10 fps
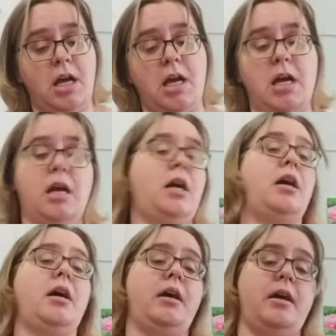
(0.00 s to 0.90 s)

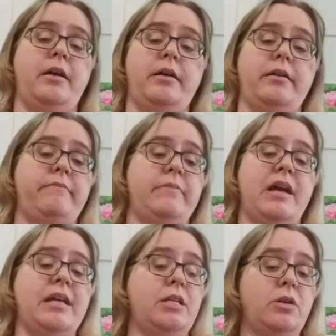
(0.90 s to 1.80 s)

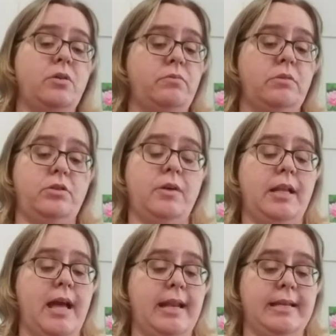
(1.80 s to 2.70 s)
I don't do a
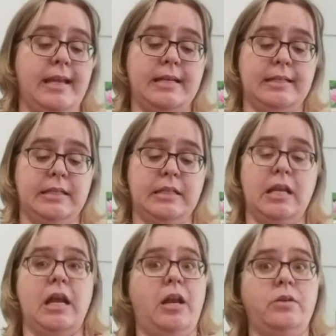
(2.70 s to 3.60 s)
lot of dances,
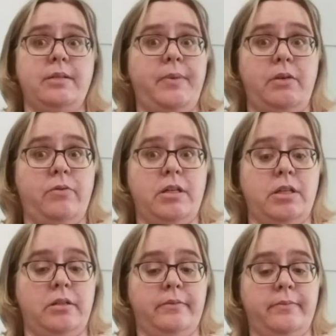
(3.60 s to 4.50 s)
and I don't speak Russian,